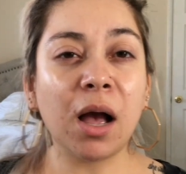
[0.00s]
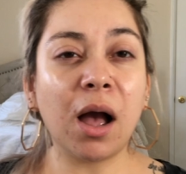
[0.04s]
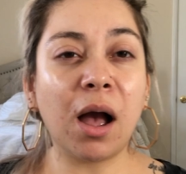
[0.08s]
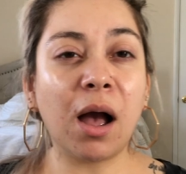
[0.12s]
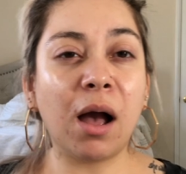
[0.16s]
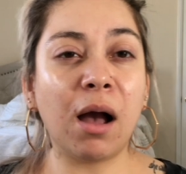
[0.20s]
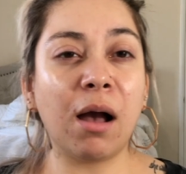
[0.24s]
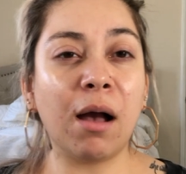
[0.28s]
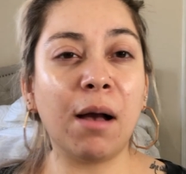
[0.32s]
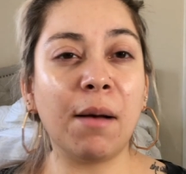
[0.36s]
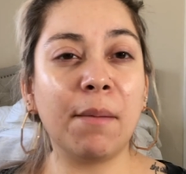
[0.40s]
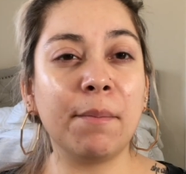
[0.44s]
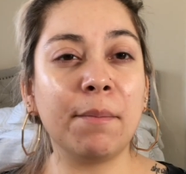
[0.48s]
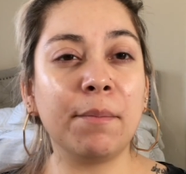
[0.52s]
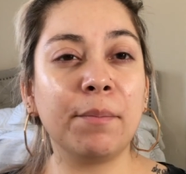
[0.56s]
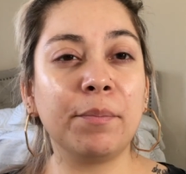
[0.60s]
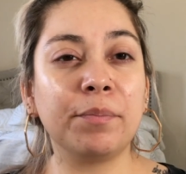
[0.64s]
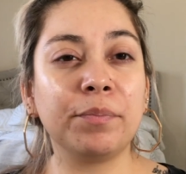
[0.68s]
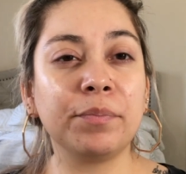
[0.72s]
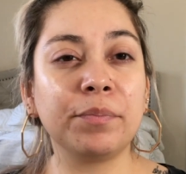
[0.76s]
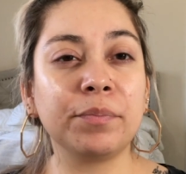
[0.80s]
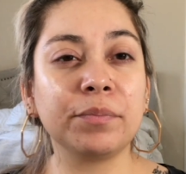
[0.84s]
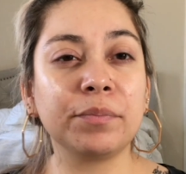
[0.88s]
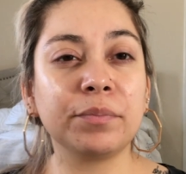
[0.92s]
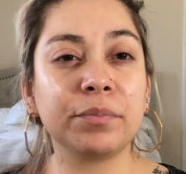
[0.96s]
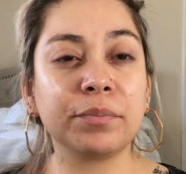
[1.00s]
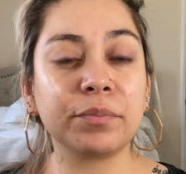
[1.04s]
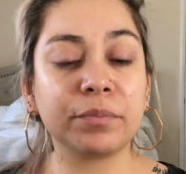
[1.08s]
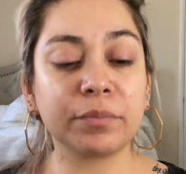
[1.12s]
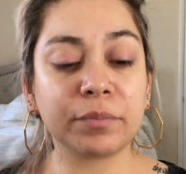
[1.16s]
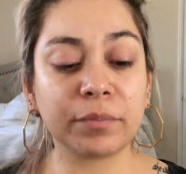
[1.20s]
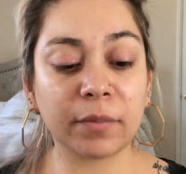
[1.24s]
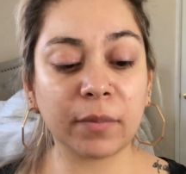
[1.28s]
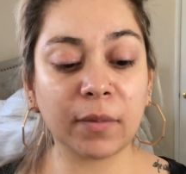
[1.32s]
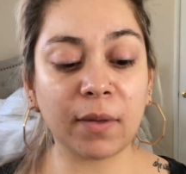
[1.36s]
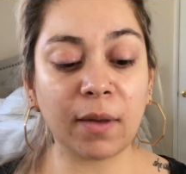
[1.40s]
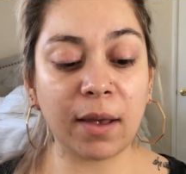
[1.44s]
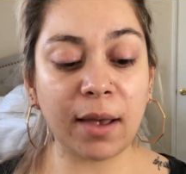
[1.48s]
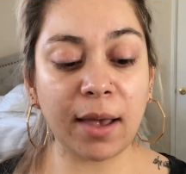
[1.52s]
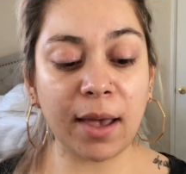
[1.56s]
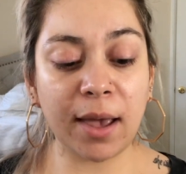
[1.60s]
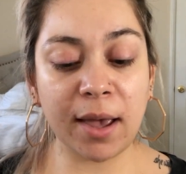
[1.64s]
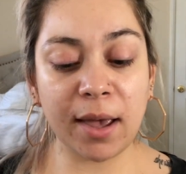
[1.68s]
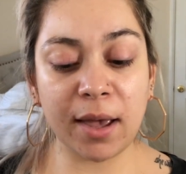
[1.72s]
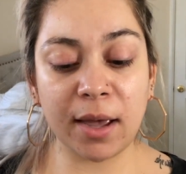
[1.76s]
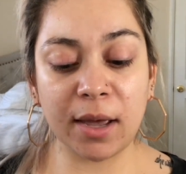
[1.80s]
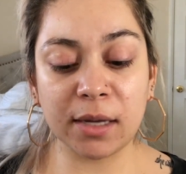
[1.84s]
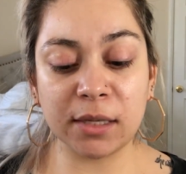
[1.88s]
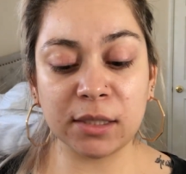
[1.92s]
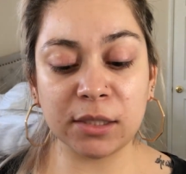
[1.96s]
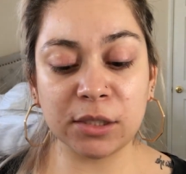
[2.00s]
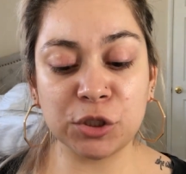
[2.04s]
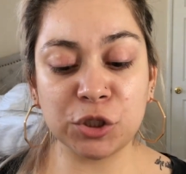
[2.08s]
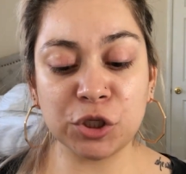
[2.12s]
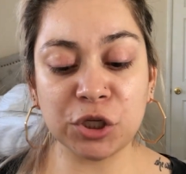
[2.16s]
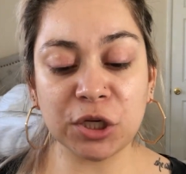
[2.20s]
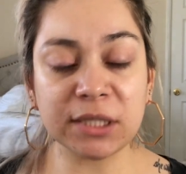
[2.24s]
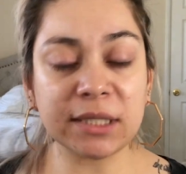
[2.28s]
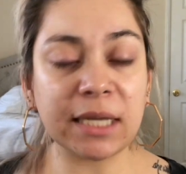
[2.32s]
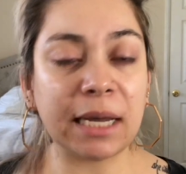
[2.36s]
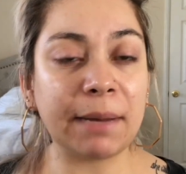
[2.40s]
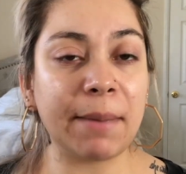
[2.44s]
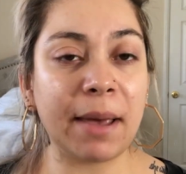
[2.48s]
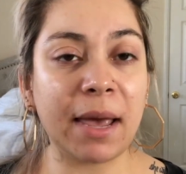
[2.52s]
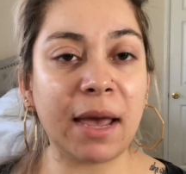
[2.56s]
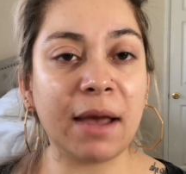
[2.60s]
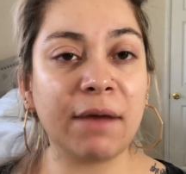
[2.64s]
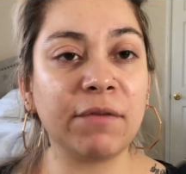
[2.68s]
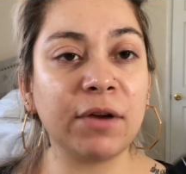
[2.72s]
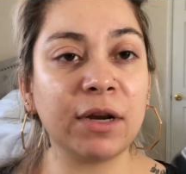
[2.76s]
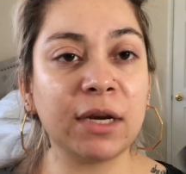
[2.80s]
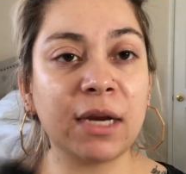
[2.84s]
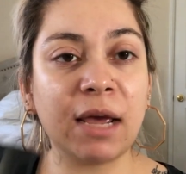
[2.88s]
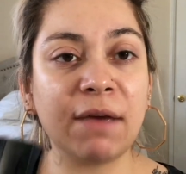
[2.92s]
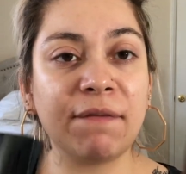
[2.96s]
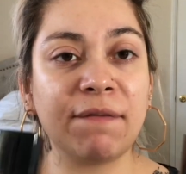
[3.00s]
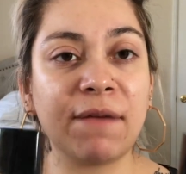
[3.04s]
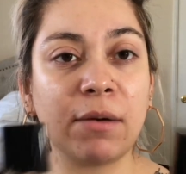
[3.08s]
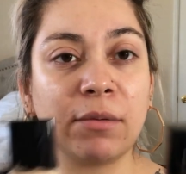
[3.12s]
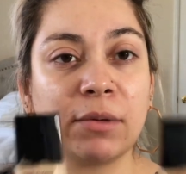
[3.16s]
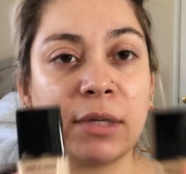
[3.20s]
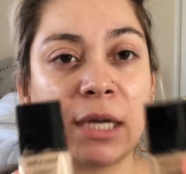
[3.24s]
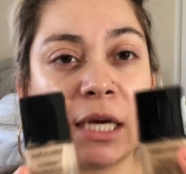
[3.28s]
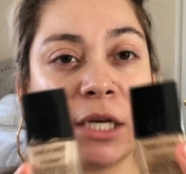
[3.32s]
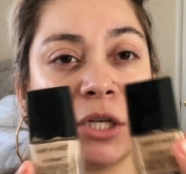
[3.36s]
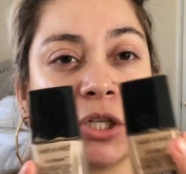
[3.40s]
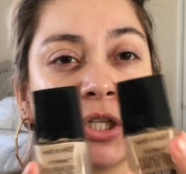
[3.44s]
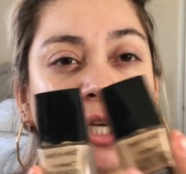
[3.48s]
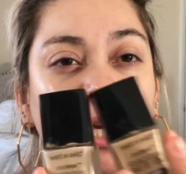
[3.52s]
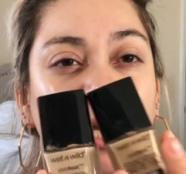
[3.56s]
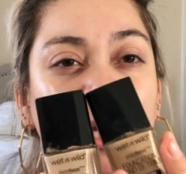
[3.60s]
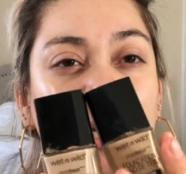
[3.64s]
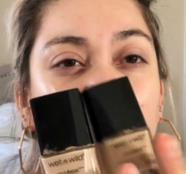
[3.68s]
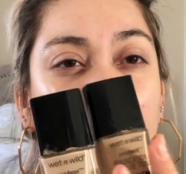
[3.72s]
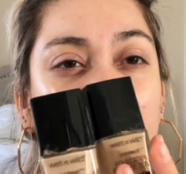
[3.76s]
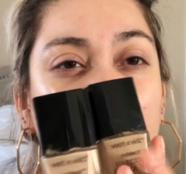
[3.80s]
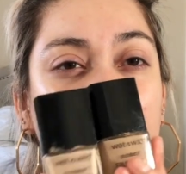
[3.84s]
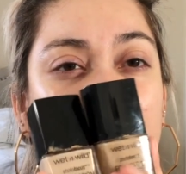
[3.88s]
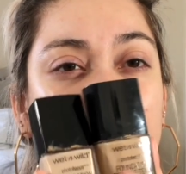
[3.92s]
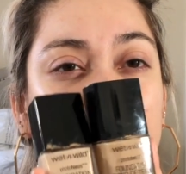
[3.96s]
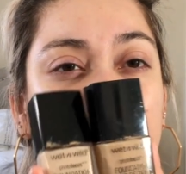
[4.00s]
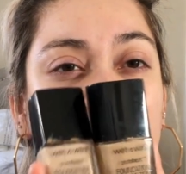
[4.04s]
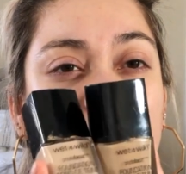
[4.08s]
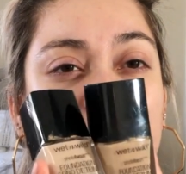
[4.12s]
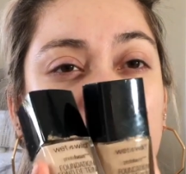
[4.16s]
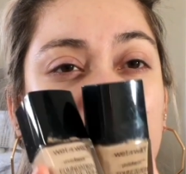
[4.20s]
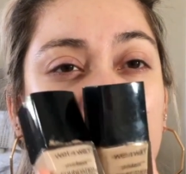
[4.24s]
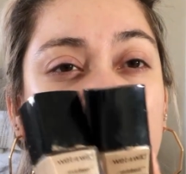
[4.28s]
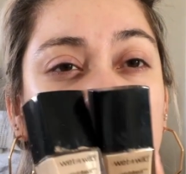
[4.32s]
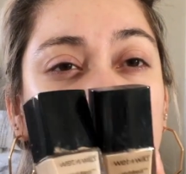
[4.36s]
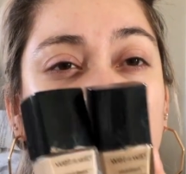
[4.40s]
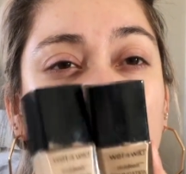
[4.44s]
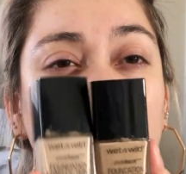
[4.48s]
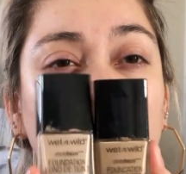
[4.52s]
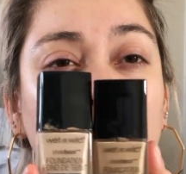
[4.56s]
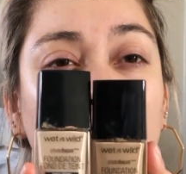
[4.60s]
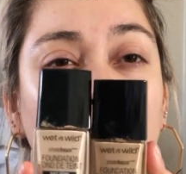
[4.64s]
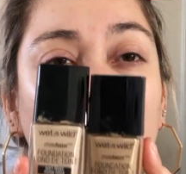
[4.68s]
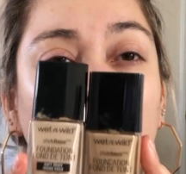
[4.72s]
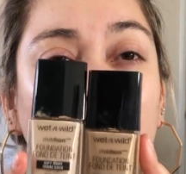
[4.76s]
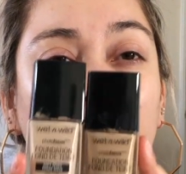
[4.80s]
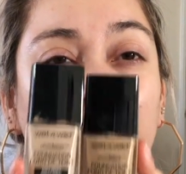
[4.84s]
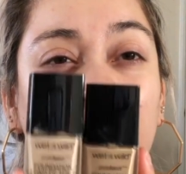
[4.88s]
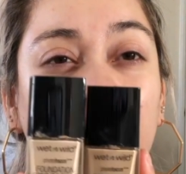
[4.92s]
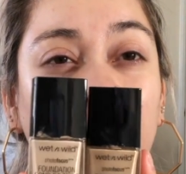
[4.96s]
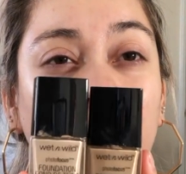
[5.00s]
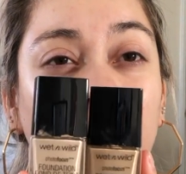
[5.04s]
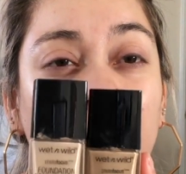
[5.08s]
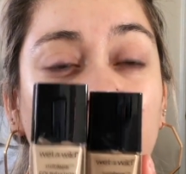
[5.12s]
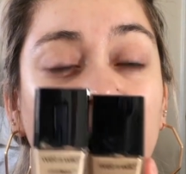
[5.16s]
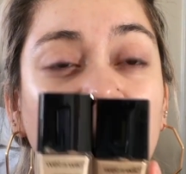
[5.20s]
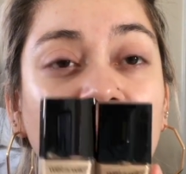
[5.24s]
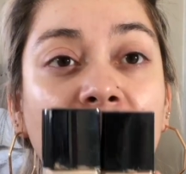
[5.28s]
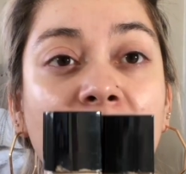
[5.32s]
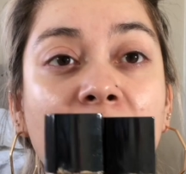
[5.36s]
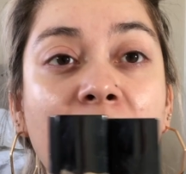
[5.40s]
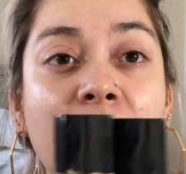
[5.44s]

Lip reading: and just like my everyday foundation is these two here.